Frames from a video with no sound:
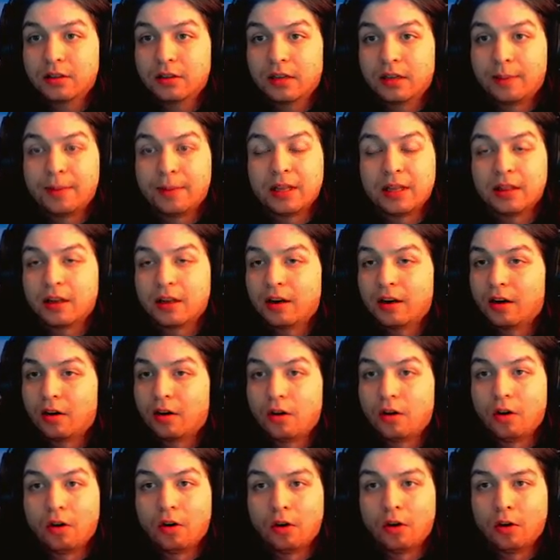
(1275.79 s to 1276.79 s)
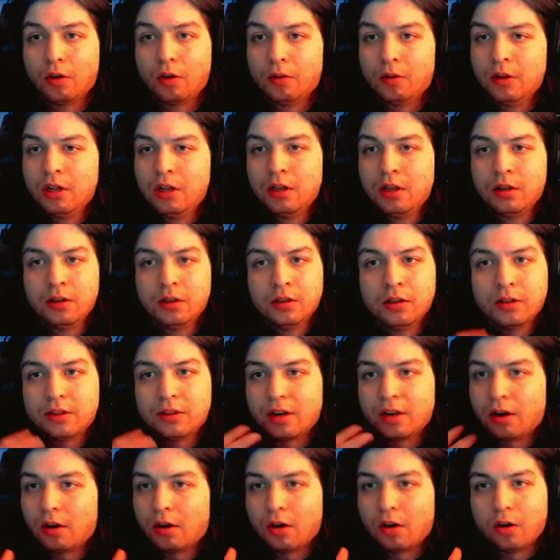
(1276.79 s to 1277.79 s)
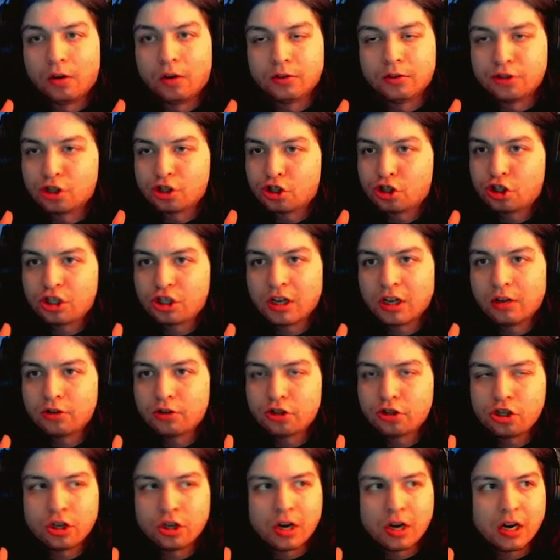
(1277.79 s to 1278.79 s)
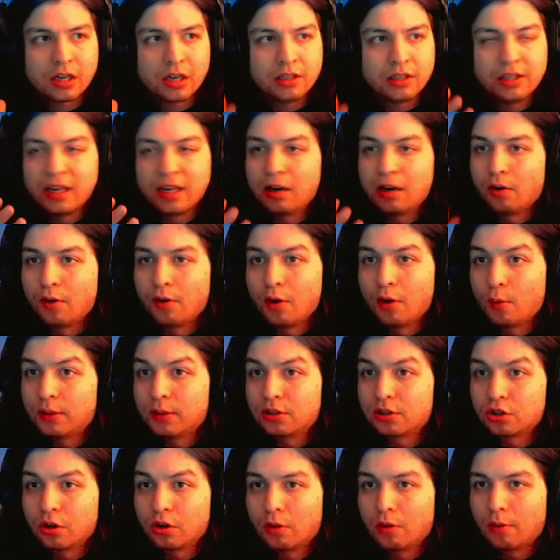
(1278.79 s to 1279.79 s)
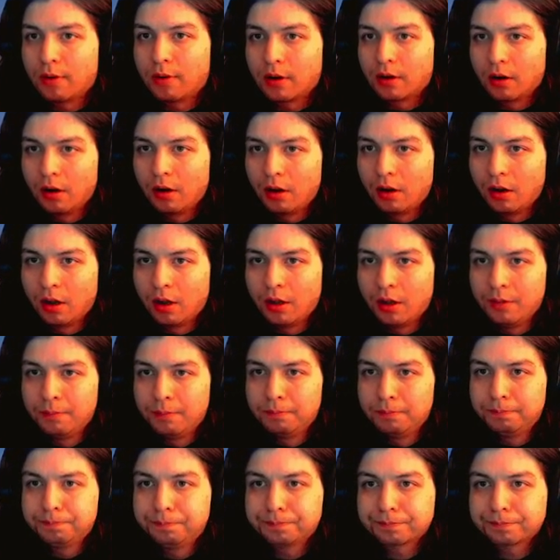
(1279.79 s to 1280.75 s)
I mean, they're all just shell-shocked. They don't know what's going on.